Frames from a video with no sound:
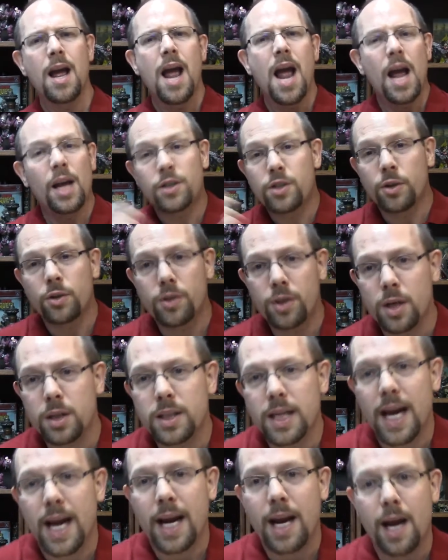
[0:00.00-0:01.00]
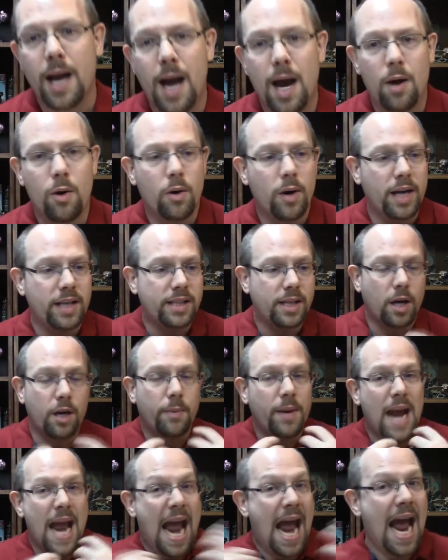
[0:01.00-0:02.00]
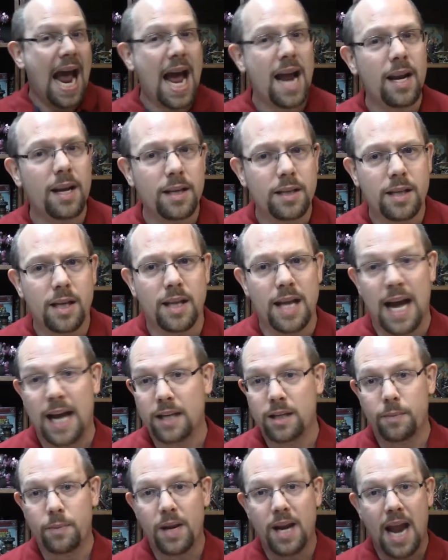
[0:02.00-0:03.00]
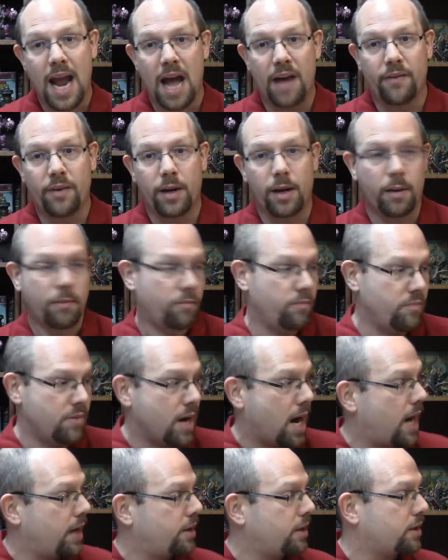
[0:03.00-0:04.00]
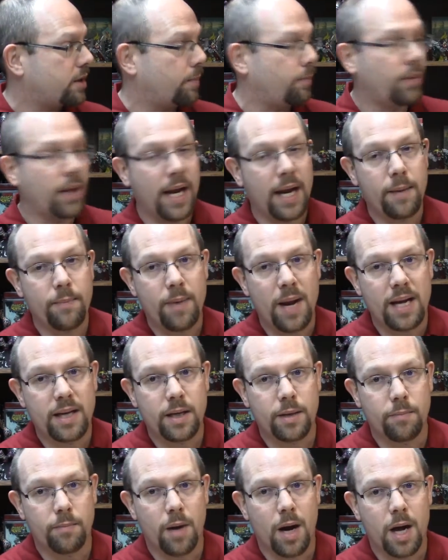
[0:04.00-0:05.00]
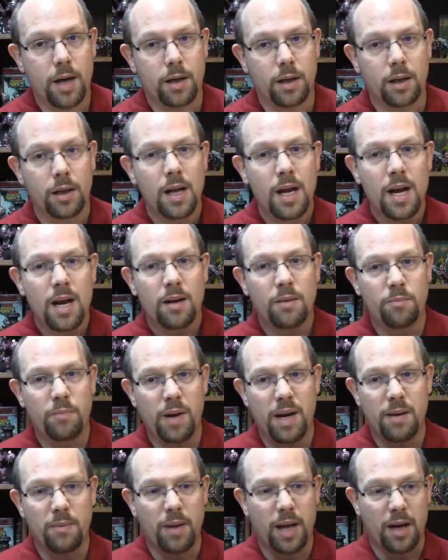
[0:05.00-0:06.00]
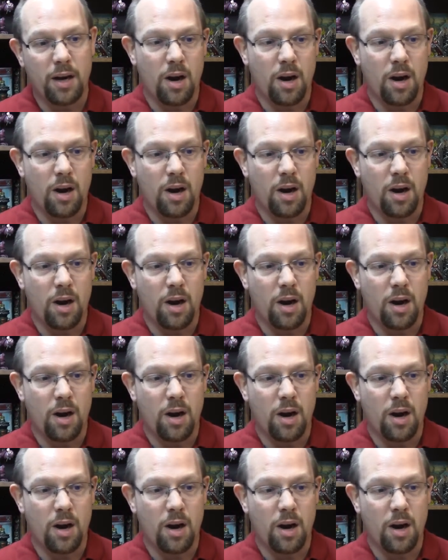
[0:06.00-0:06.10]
And so just like how it's going to be adding to that, to being having it not just a plain painted model being like,